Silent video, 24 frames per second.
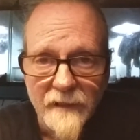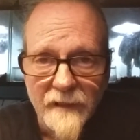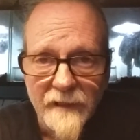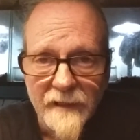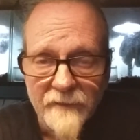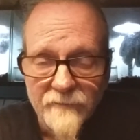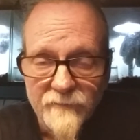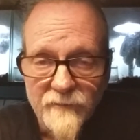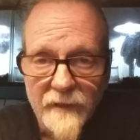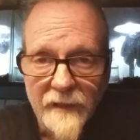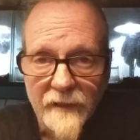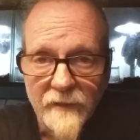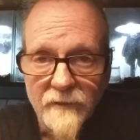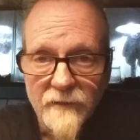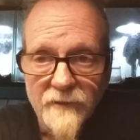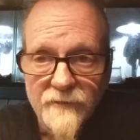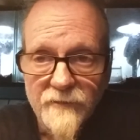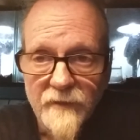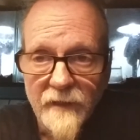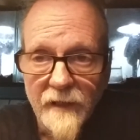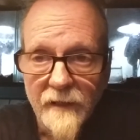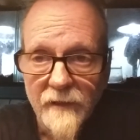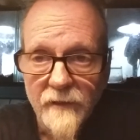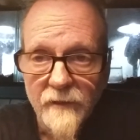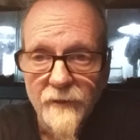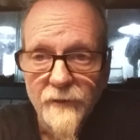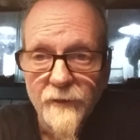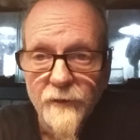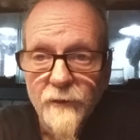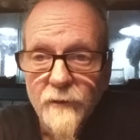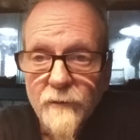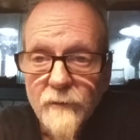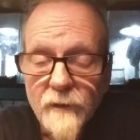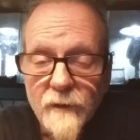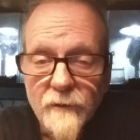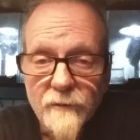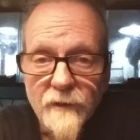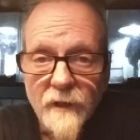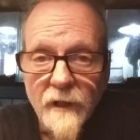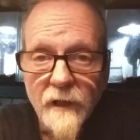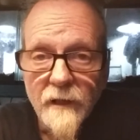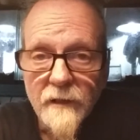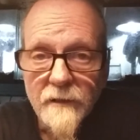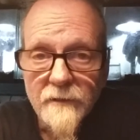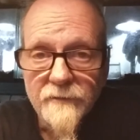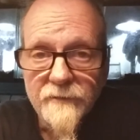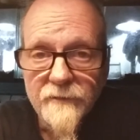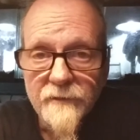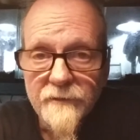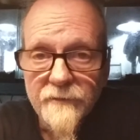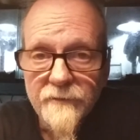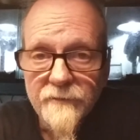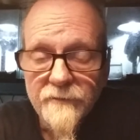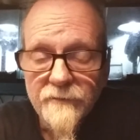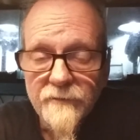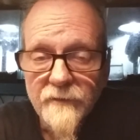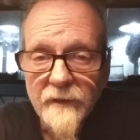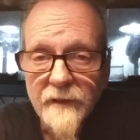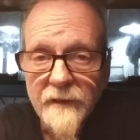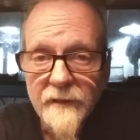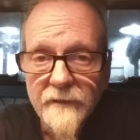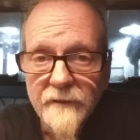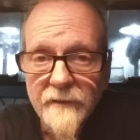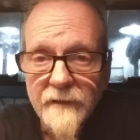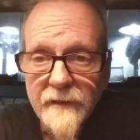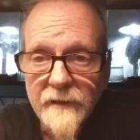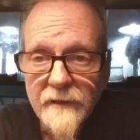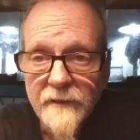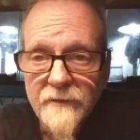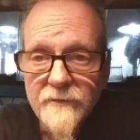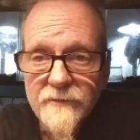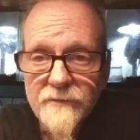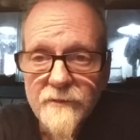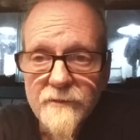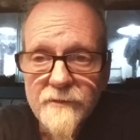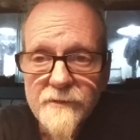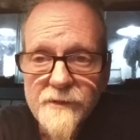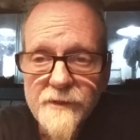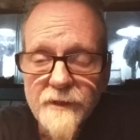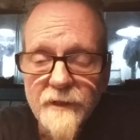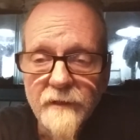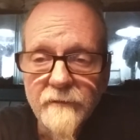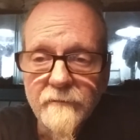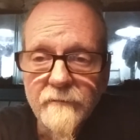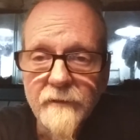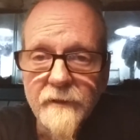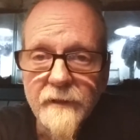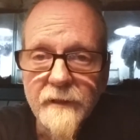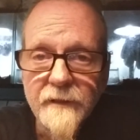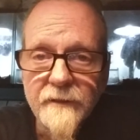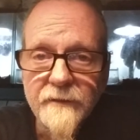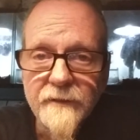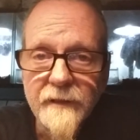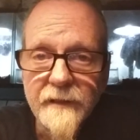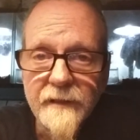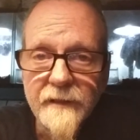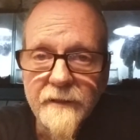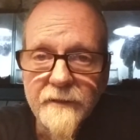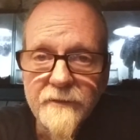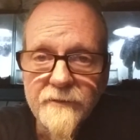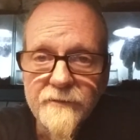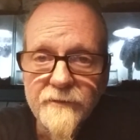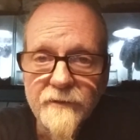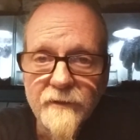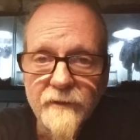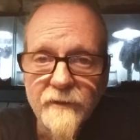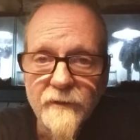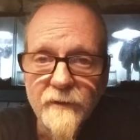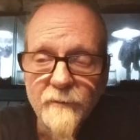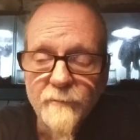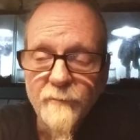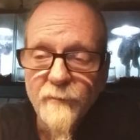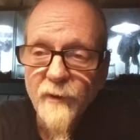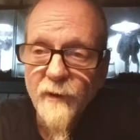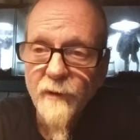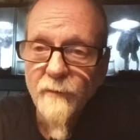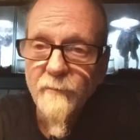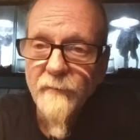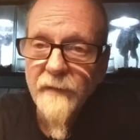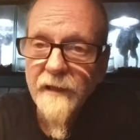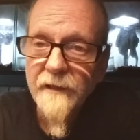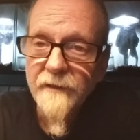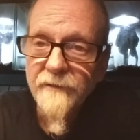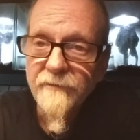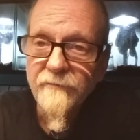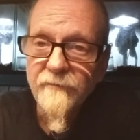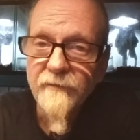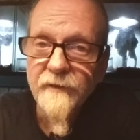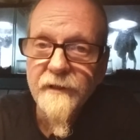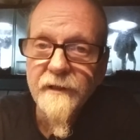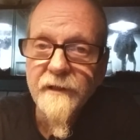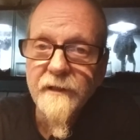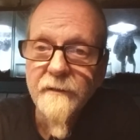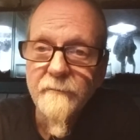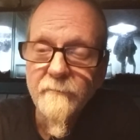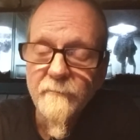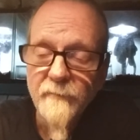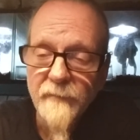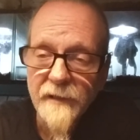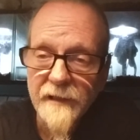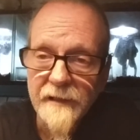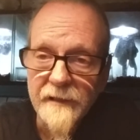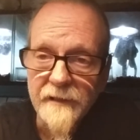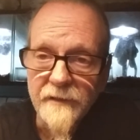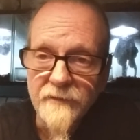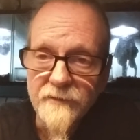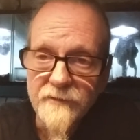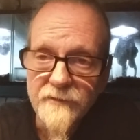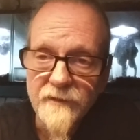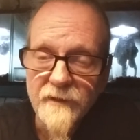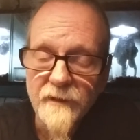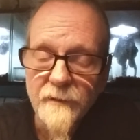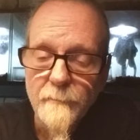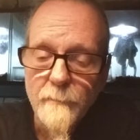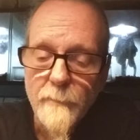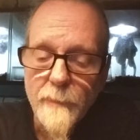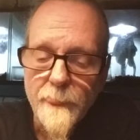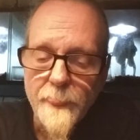insecticidal neurotoxins, and these are generally things that are permethrin-based.